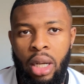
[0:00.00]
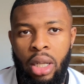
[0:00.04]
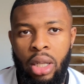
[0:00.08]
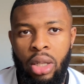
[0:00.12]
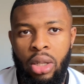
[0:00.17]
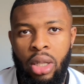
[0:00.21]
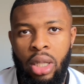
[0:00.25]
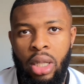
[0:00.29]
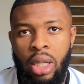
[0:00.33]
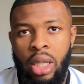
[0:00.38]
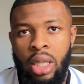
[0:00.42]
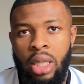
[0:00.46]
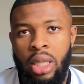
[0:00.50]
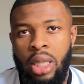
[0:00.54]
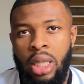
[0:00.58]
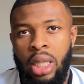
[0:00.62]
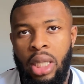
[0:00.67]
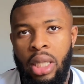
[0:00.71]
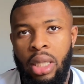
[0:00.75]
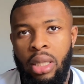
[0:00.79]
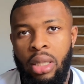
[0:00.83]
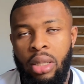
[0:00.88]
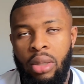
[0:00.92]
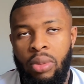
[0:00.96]
You can
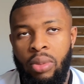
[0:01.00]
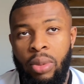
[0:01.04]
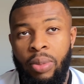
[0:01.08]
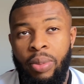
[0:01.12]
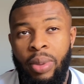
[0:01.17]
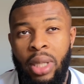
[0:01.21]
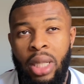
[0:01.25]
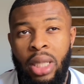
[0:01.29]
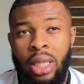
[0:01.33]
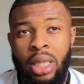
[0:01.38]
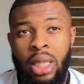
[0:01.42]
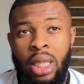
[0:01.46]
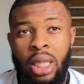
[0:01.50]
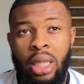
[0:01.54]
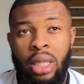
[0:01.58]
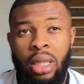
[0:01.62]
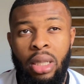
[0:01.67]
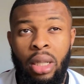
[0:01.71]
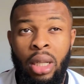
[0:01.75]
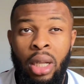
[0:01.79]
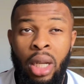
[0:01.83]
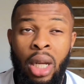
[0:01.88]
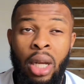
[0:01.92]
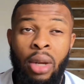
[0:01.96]
concede. We've
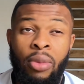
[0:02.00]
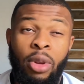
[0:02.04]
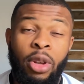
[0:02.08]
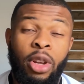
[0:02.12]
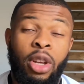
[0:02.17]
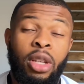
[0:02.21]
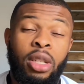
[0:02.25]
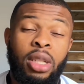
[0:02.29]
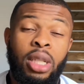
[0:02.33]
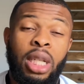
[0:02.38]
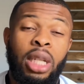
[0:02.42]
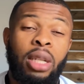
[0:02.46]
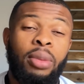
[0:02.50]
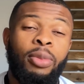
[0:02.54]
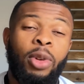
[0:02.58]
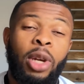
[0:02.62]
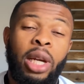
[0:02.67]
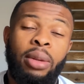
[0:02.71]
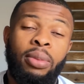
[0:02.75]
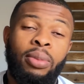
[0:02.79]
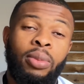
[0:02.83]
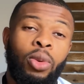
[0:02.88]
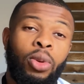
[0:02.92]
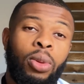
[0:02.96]
conceded
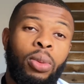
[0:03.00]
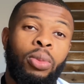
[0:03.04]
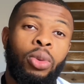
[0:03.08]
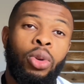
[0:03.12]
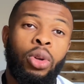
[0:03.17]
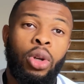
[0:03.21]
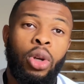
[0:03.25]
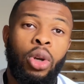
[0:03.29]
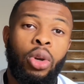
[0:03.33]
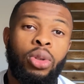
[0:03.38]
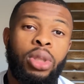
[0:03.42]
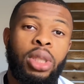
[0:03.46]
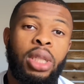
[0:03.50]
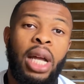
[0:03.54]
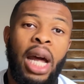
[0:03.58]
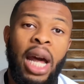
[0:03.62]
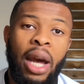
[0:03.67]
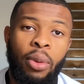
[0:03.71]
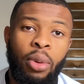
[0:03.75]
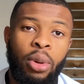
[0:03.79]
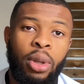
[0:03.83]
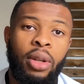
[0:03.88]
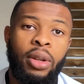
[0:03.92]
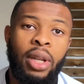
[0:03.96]
way more goals than I
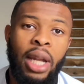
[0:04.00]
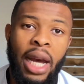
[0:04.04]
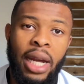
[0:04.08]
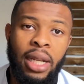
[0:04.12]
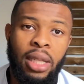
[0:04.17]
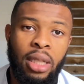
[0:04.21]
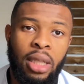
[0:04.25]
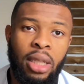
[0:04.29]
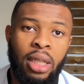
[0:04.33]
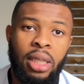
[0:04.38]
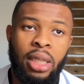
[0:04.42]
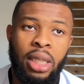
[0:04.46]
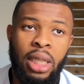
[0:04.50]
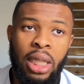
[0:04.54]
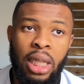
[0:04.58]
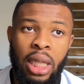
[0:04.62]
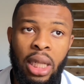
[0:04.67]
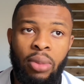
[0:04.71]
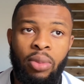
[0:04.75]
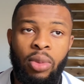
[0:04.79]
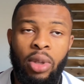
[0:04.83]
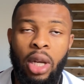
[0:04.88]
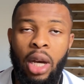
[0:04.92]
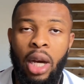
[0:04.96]
would like to concede,
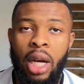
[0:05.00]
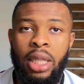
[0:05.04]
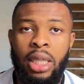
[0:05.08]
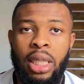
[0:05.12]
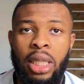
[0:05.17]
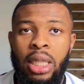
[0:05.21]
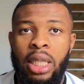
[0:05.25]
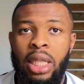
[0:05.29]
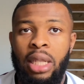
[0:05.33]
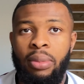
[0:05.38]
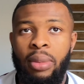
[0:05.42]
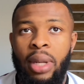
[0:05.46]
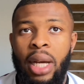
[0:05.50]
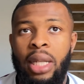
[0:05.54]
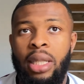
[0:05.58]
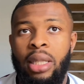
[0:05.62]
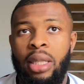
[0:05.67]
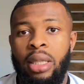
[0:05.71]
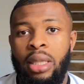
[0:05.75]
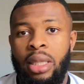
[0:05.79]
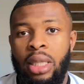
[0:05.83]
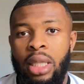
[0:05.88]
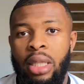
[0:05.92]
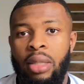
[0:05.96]
and we are as a team like to
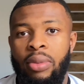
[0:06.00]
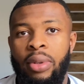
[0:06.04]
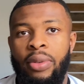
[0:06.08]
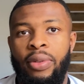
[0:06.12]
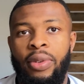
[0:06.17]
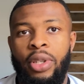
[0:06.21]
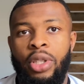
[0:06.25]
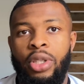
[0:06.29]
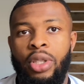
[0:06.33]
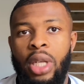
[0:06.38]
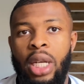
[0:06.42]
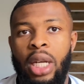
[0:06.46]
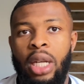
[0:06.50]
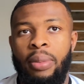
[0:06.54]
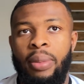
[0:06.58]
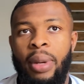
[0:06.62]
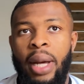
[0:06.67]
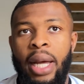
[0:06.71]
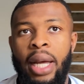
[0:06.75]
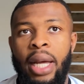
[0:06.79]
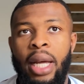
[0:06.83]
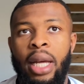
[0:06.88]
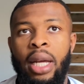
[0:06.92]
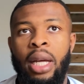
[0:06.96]
concede, and we're frustrated by
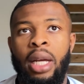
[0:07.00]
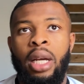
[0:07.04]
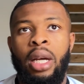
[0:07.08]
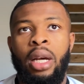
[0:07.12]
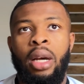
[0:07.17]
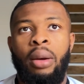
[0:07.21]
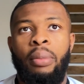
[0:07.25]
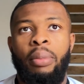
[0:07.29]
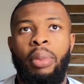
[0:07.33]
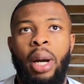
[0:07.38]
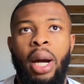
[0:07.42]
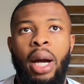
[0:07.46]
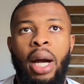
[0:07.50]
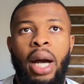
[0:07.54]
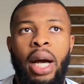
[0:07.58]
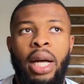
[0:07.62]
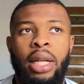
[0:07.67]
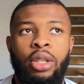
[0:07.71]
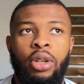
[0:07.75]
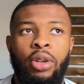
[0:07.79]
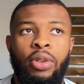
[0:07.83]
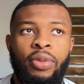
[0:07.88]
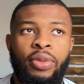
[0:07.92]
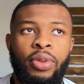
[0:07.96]
it. But I
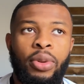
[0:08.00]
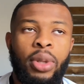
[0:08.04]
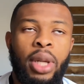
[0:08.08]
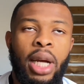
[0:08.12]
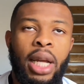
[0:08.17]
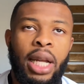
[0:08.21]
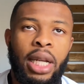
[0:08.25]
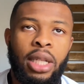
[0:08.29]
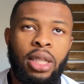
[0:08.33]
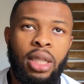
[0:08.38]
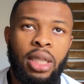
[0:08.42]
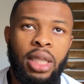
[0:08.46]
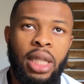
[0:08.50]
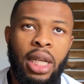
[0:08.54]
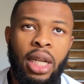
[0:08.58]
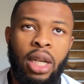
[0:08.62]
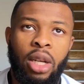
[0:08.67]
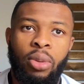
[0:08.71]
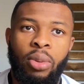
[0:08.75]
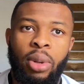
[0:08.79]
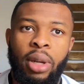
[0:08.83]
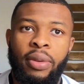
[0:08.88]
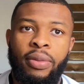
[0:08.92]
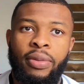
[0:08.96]
don't feel like that should take
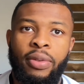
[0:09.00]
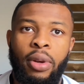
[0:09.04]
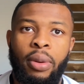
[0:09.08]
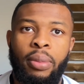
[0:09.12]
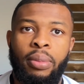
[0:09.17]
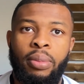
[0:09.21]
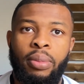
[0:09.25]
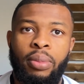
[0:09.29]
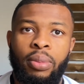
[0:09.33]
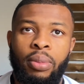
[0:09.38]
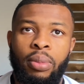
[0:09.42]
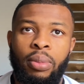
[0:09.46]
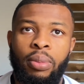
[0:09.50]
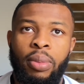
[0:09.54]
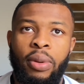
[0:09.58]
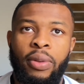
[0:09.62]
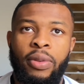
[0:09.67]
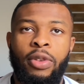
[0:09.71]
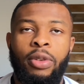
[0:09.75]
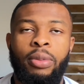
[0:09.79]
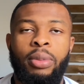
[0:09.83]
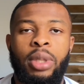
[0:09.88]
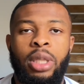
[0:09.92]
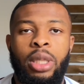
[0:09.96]
away from
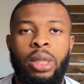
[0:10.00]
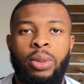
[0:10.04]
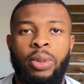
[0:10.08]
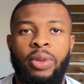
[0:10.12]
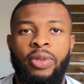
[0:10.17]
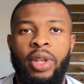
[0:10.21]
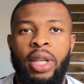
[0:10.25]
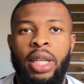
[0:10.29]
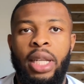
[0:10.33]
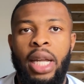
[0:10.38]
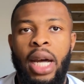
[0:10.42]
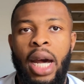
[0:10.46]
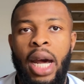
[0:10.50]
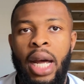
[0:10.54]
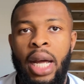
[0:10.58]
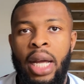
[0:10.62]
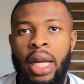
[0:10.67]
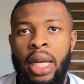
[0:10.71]
performance within that.